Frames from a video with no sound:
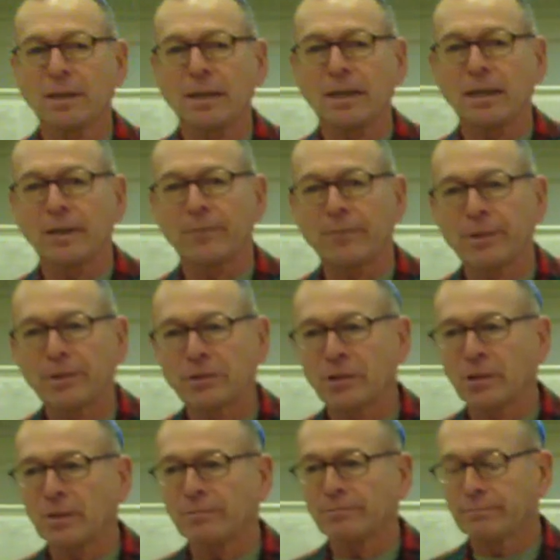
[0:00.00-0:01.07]
Uh, It's
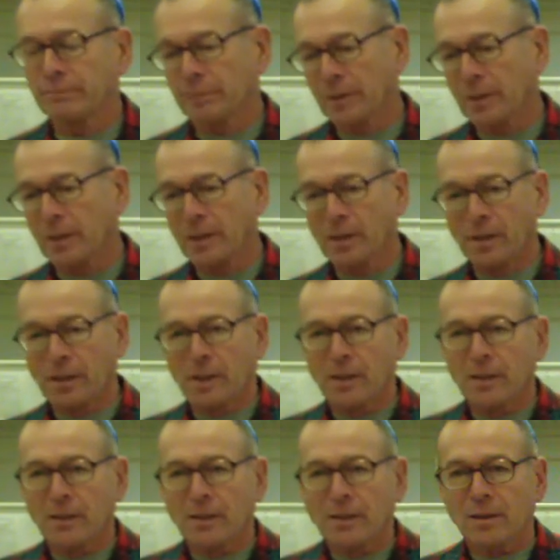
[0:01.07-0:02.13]
a
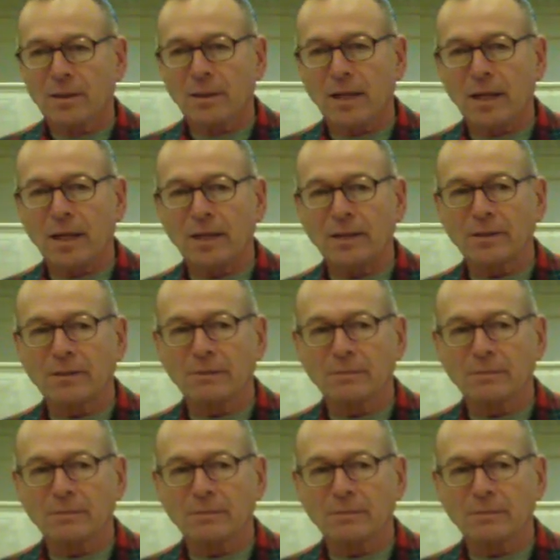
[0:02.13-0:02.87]
uh,